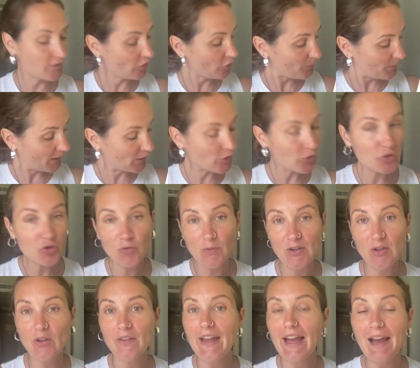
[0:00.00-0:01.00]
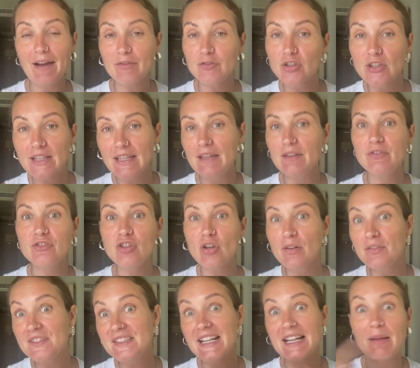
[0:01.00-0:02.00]
not because we don't have the gift
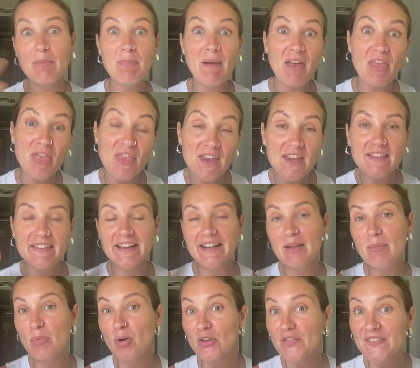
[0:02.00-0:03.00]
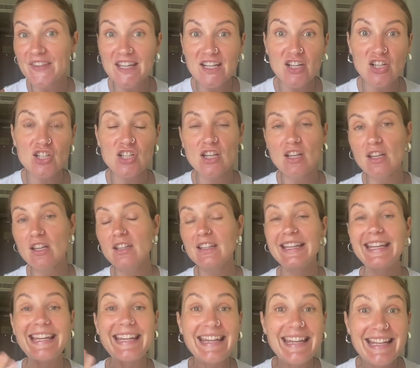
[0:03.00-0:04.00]
of telepathy, teleportation,
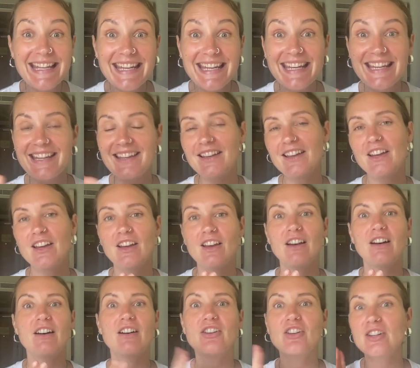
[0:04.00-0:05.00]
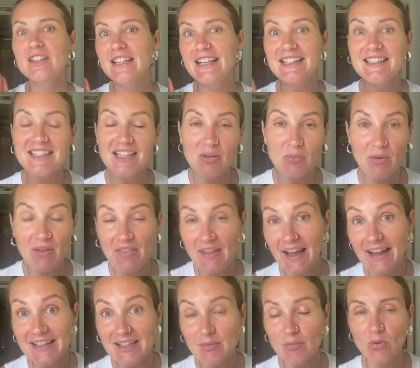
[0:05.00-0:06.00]
healing, connecting with
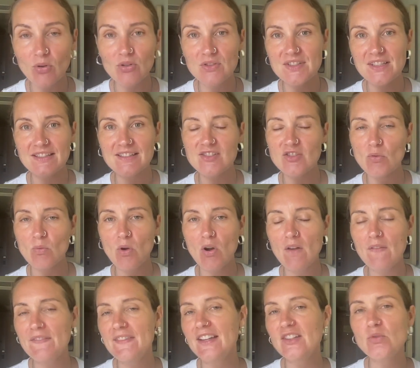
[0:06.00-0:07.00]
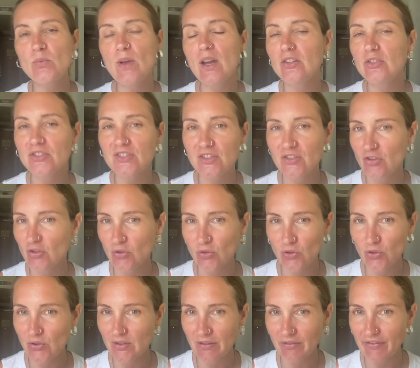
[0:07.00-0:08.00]
animals, and so on, that we are not in the
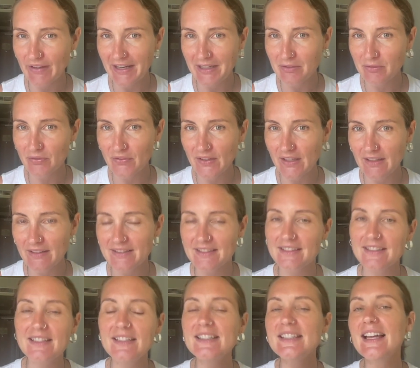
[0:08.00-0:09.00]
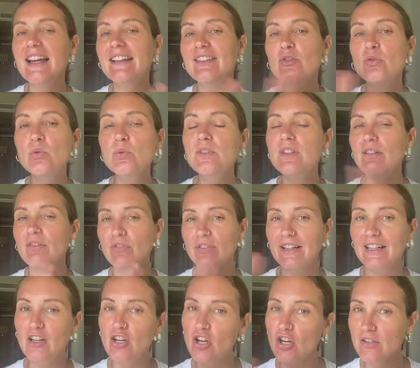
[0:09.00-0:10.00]
unified field. These are two
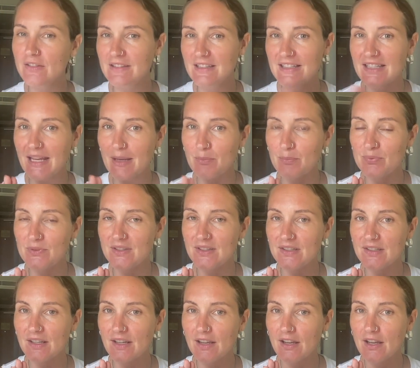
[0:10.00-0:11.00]
different concepts.